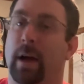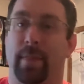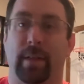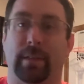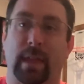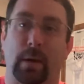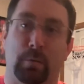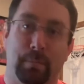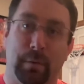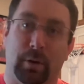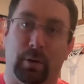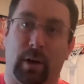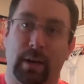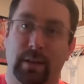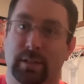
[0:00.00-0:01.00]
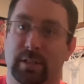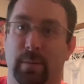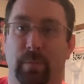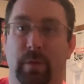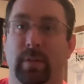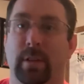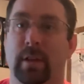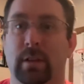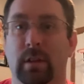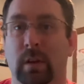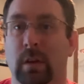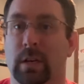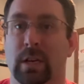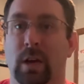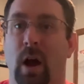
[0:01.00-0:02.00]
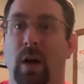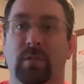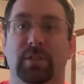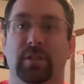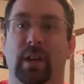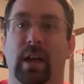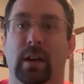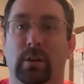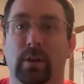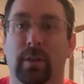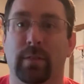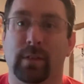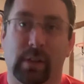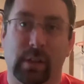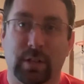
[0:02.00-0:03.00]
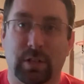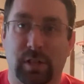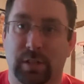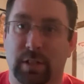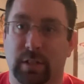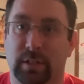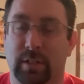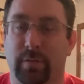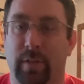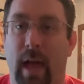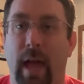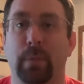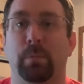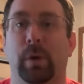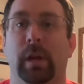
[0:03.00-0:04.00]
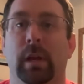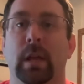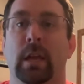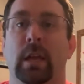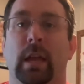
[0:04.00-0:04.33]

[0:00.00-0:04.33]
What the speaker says: I think that would be great. Something that, obviously I don't know the logistics of that, but